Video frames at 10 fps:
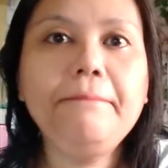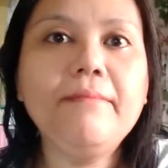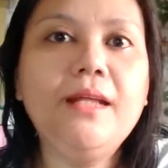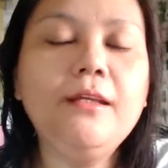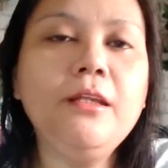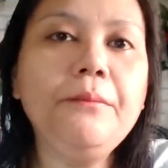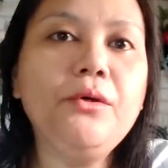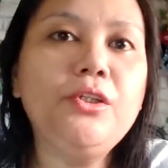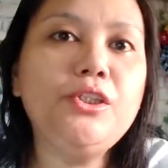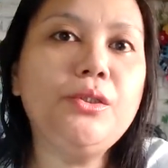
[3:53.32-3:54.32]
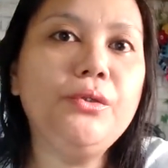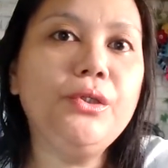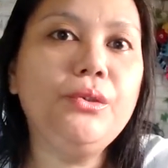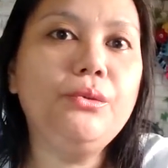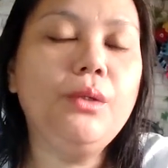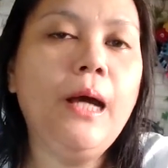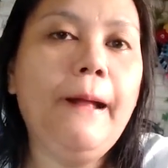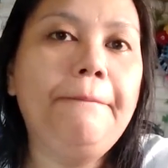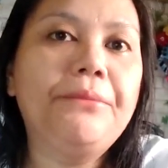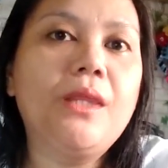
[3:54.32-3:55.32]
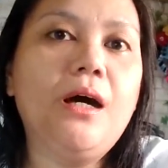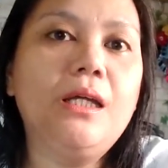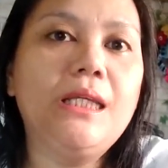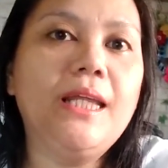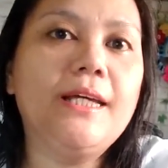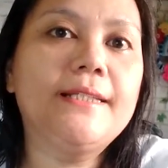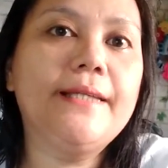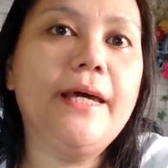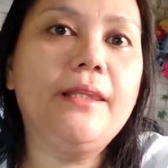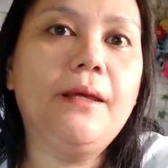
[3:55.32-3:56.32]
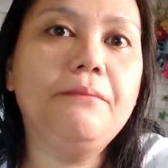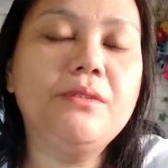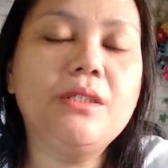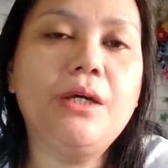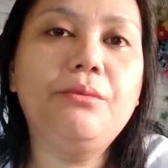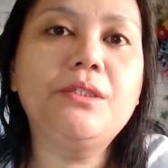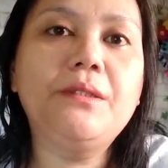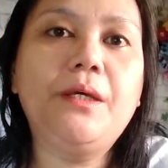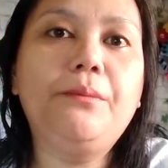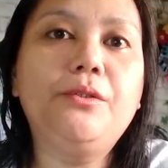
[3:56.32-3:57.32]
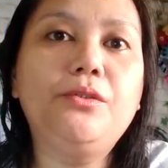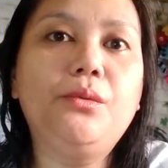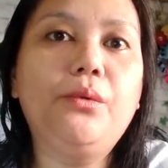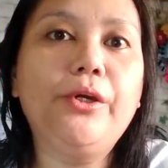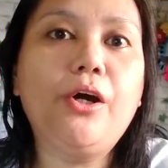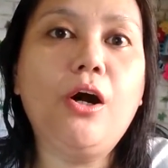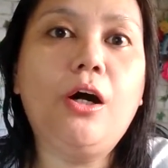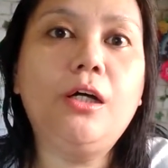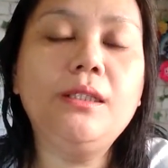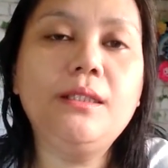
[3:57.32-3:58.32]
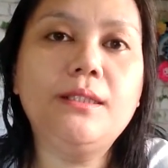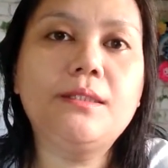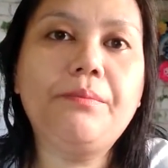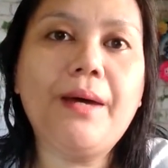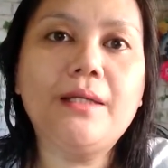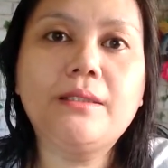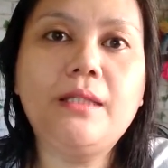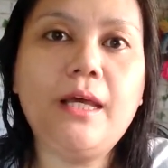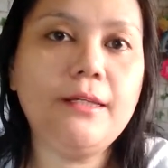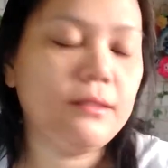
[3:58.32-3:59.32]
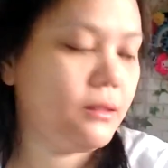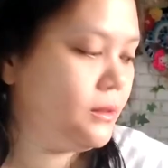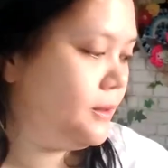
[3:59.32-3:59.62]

And then I'm gonna show you the next items I was able to work on this past days.